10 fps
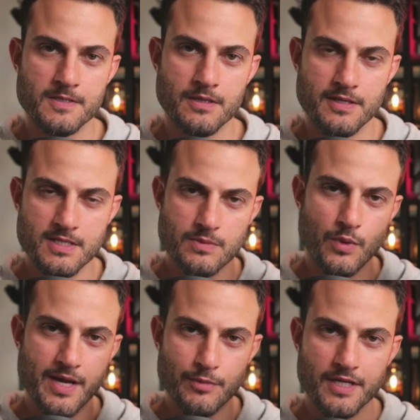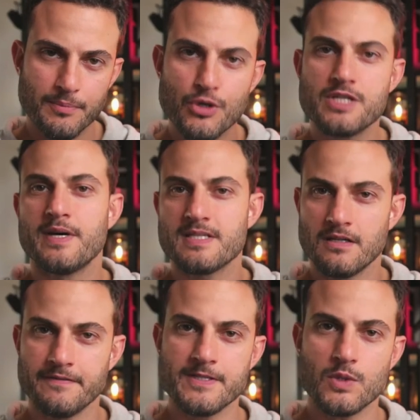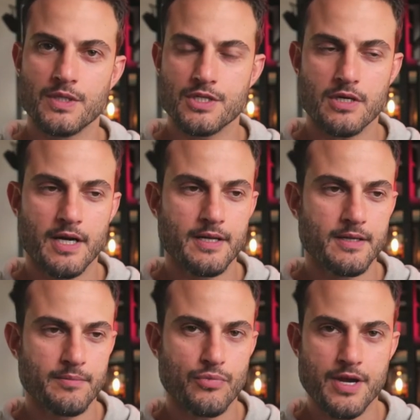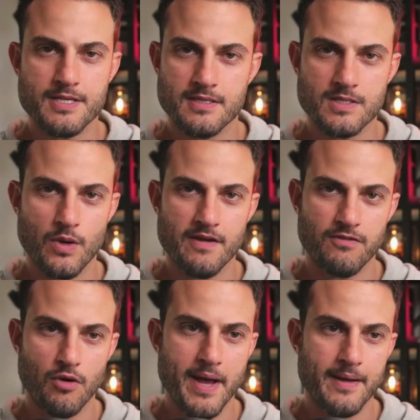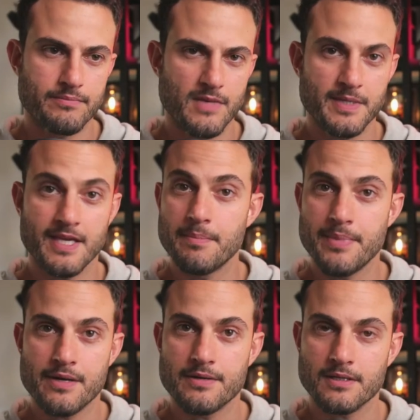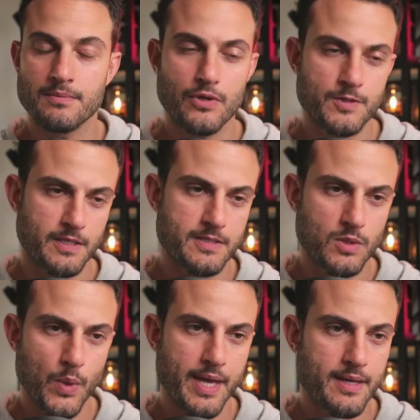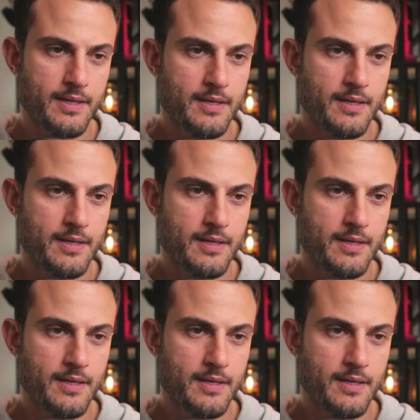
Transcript: So this is where I'm going to push myself into it and try and embrace the Square format and maybe get better at composing in Square,